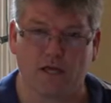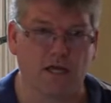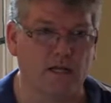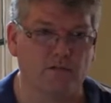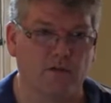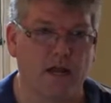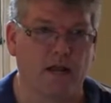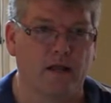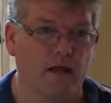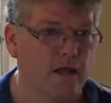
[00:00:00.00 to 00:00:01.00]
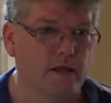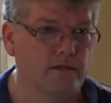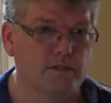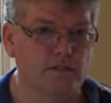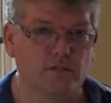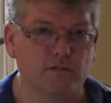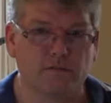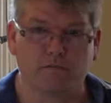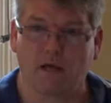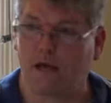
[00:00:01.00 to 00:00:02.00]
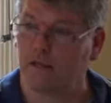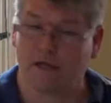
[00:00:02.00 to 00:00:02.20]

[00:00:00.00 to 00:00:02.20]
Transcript: Again, he's saying, Jesus, uh,